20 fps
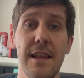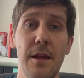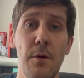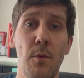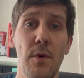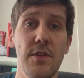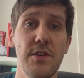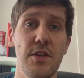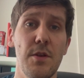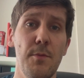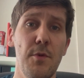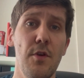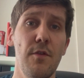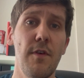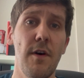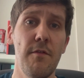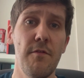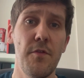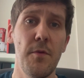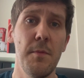he wants to move
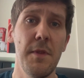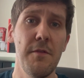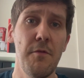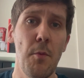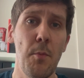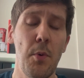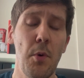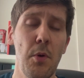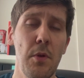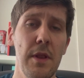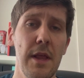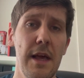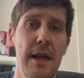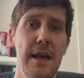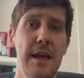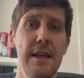on from Liverpool.